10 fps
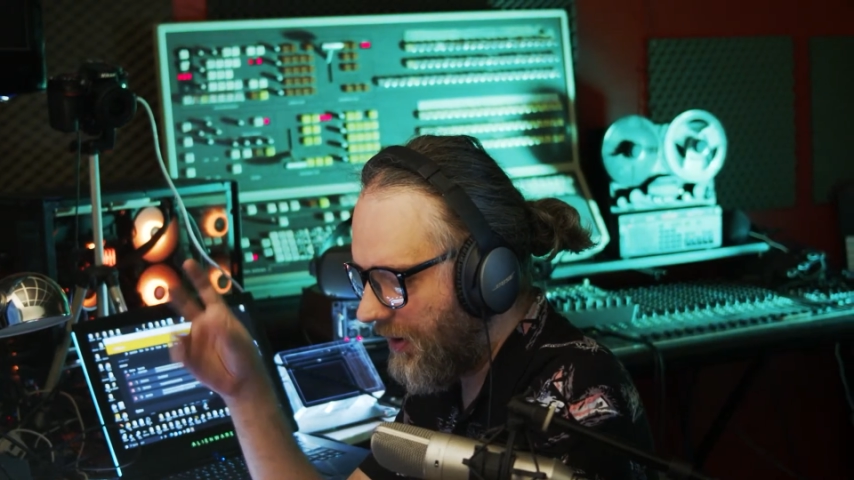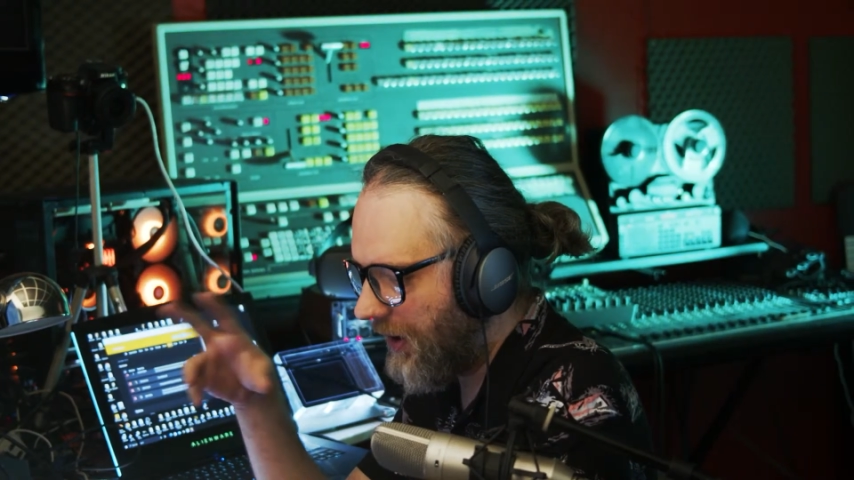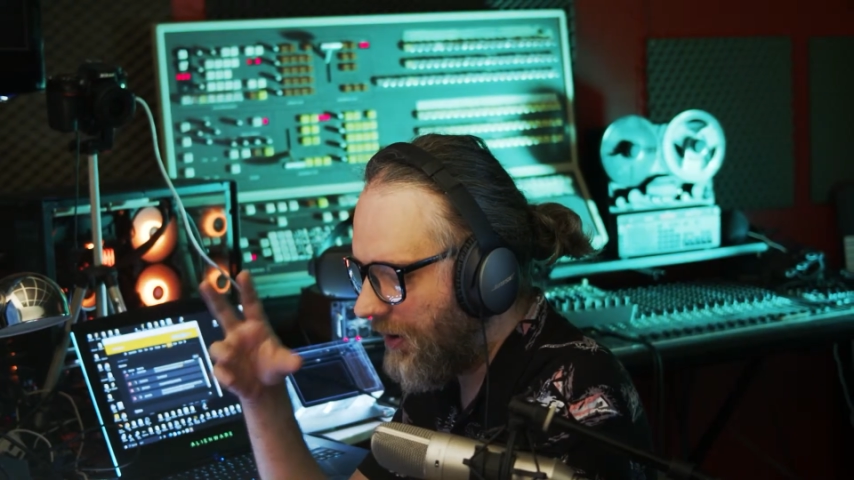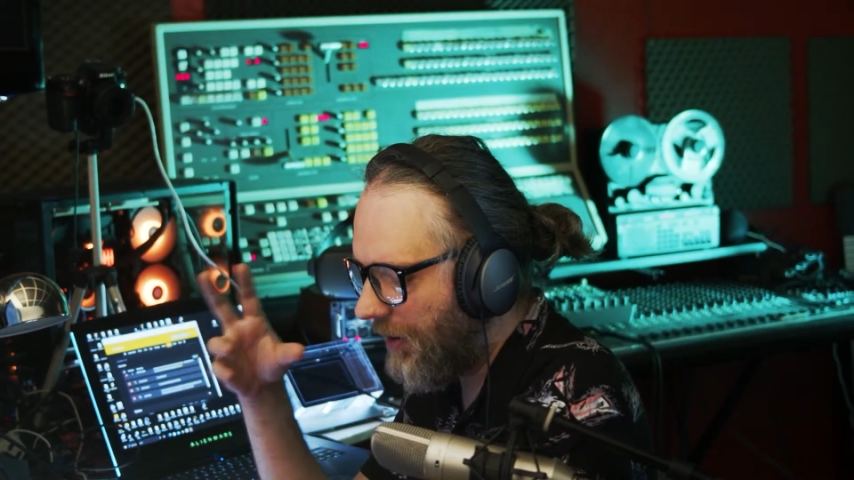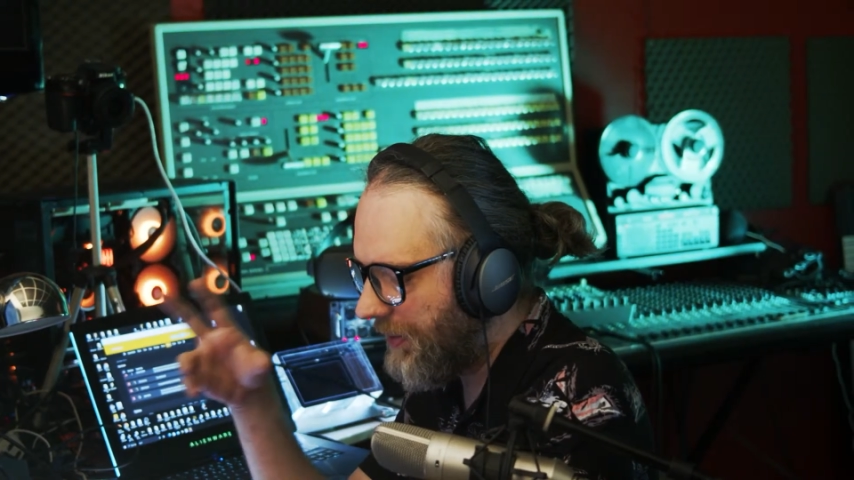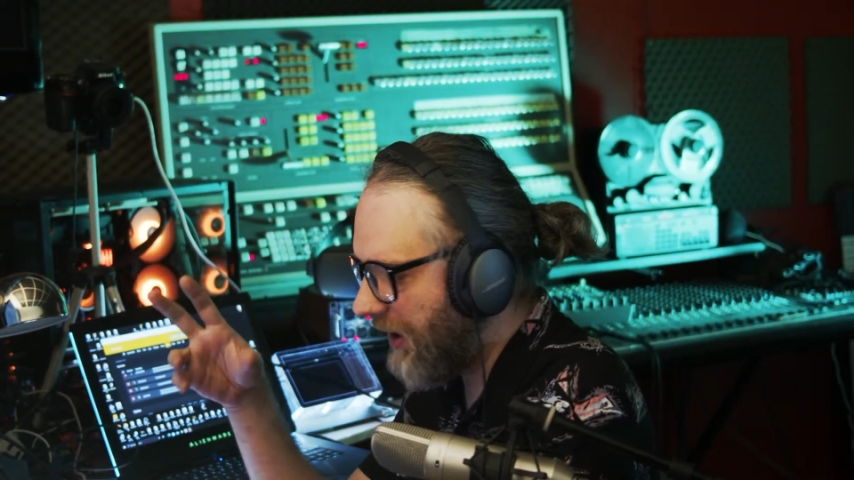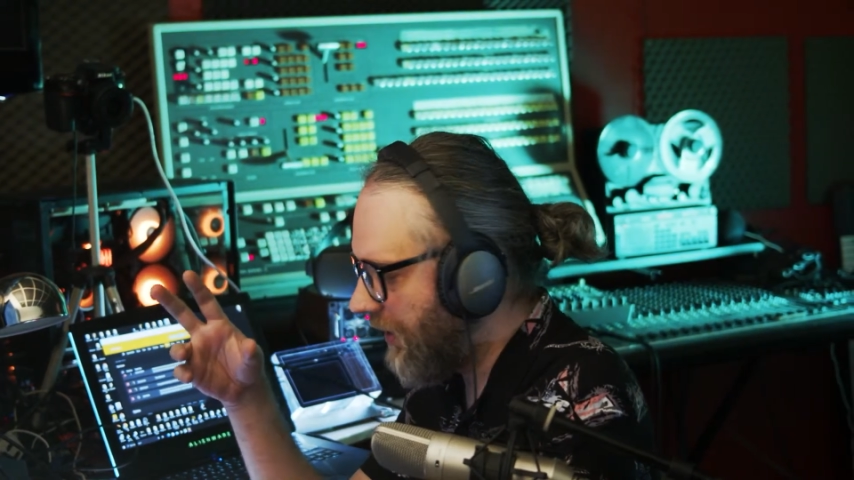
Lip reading: in optical